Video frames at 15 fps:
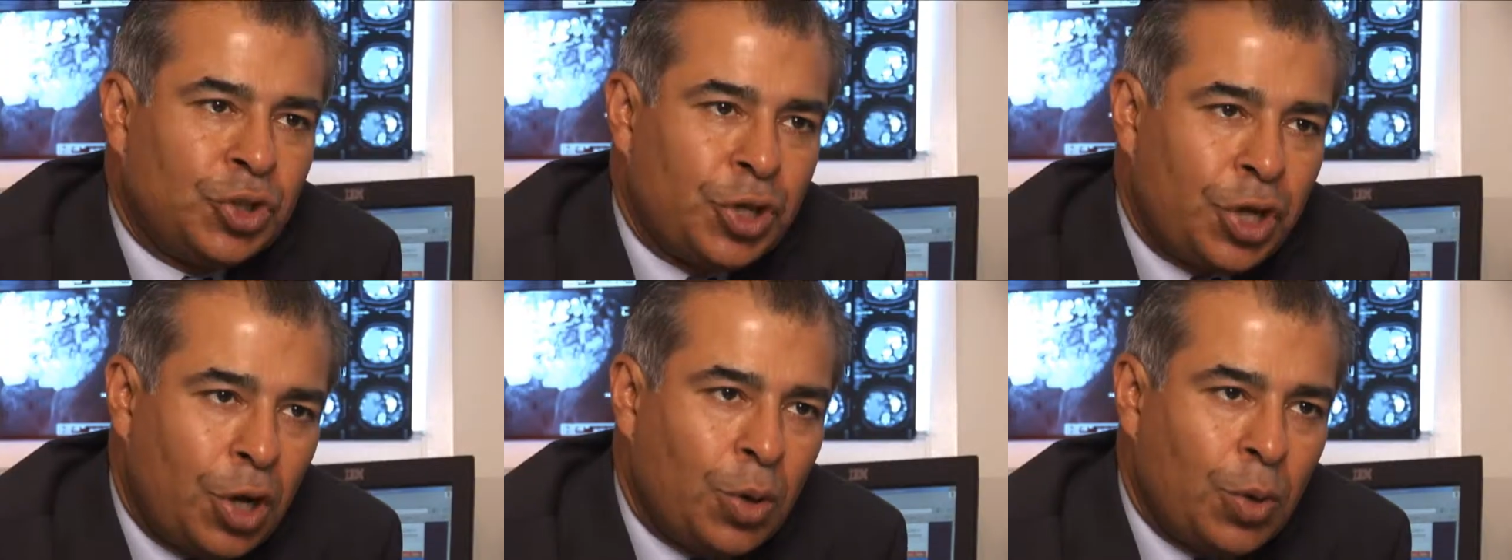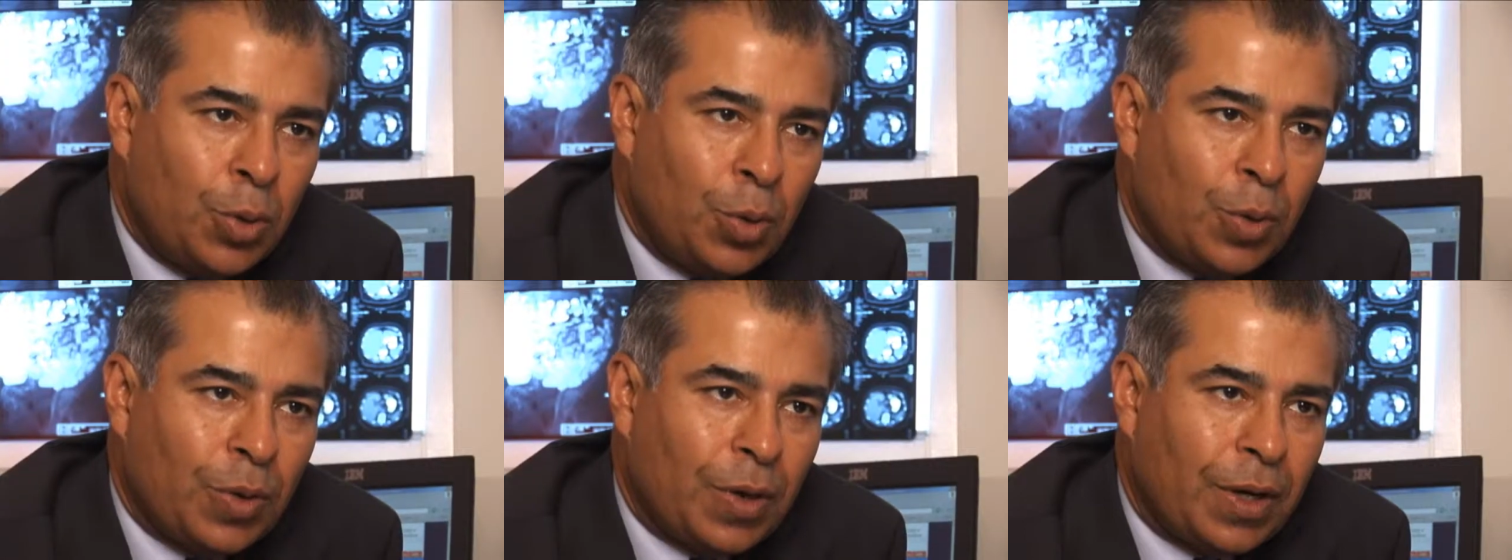
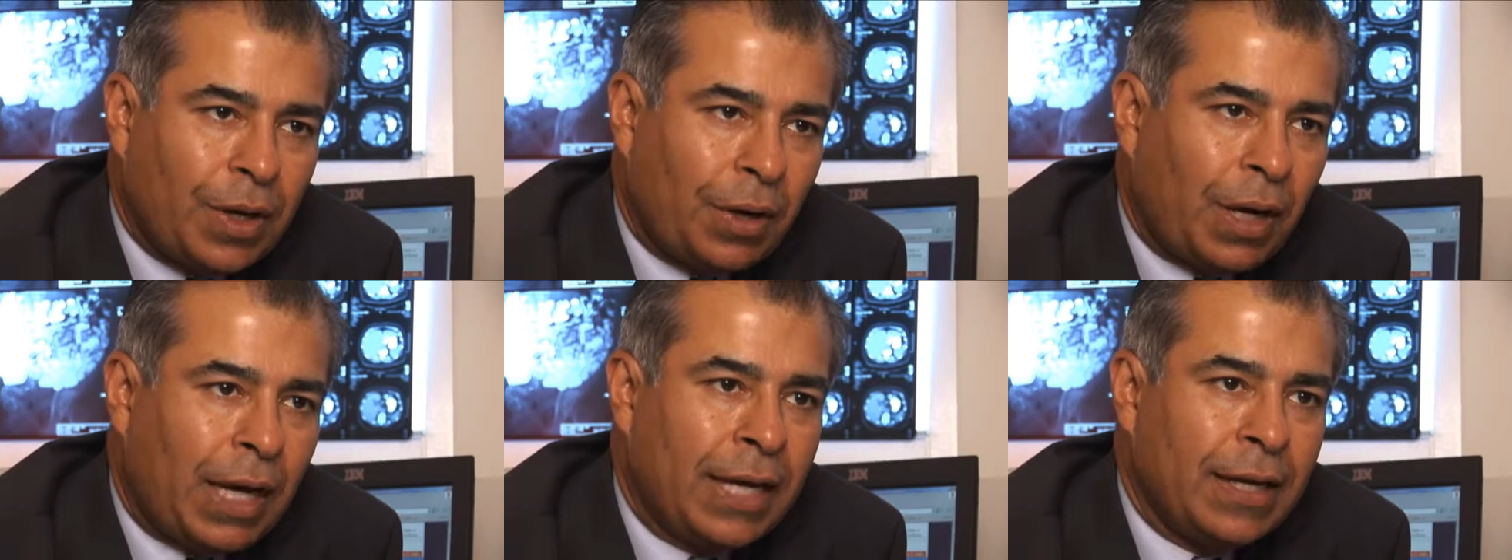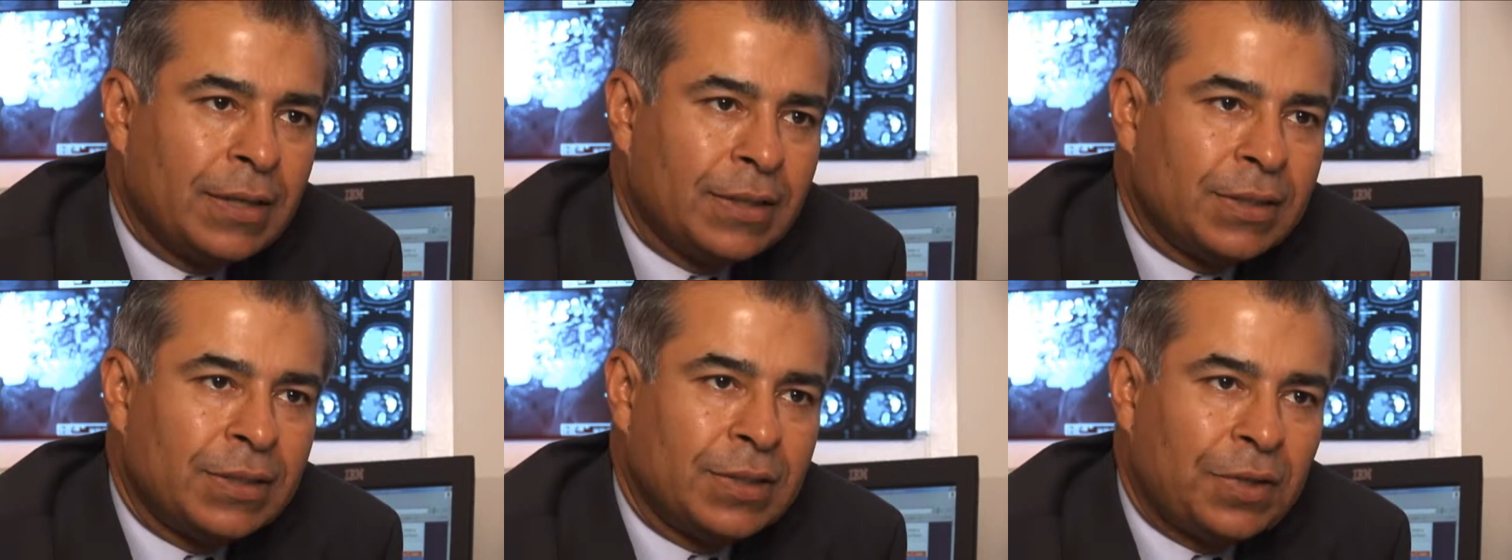do
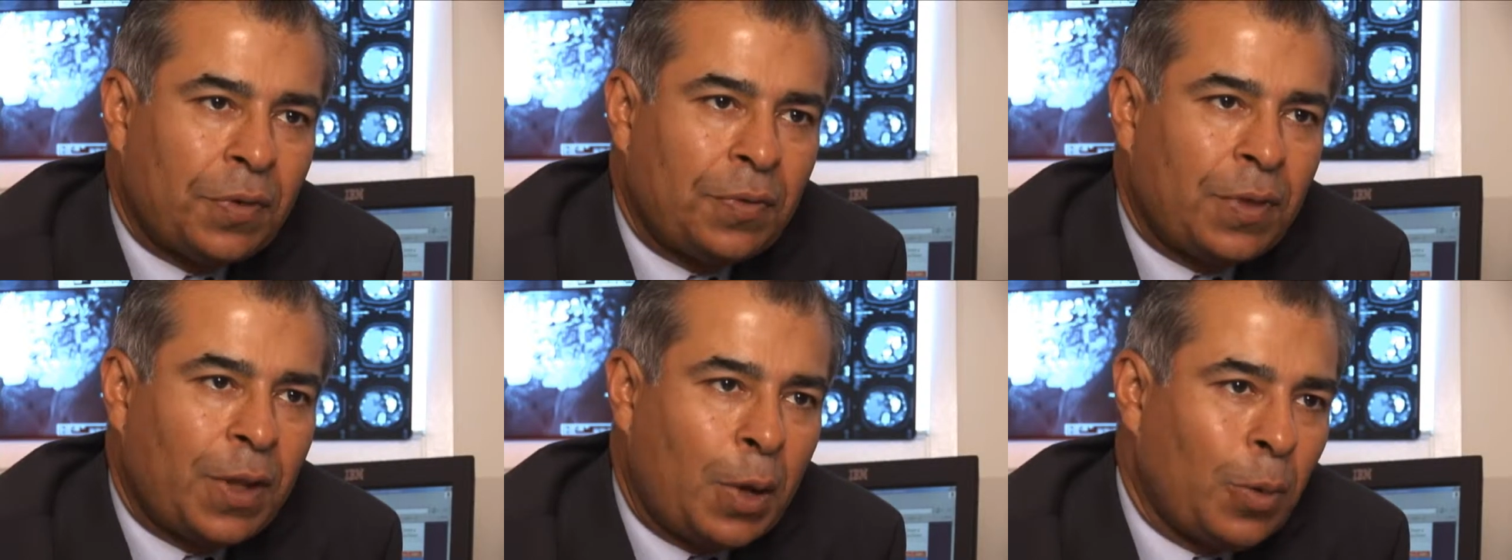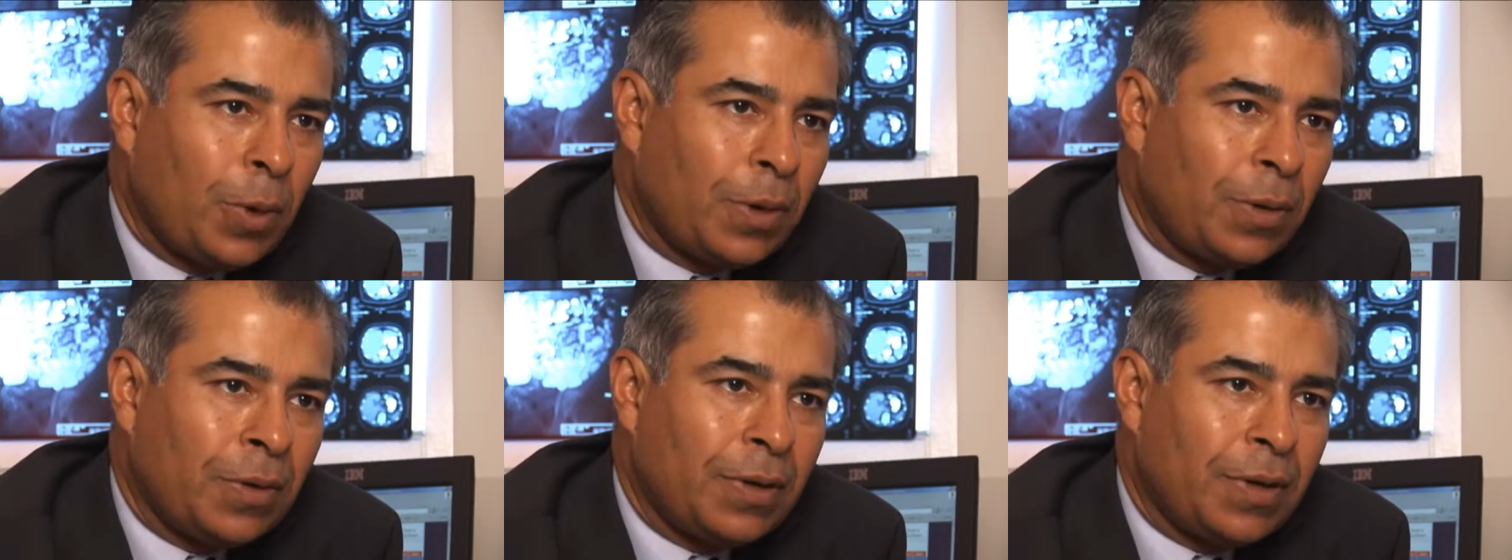is they
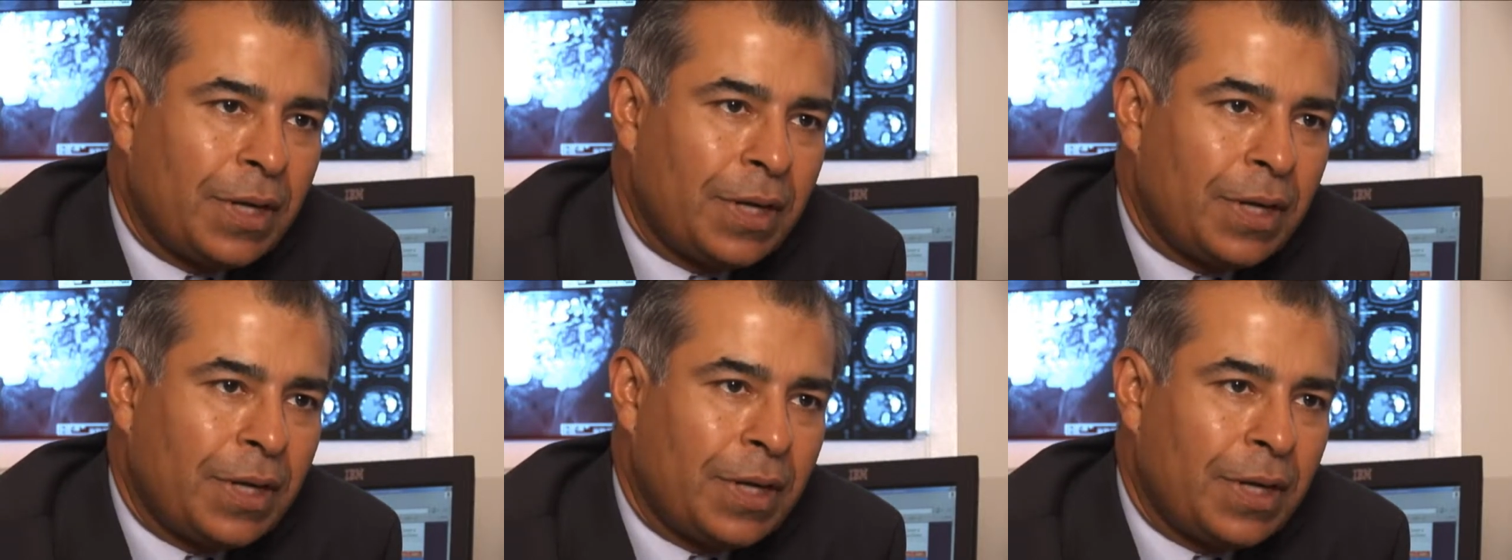will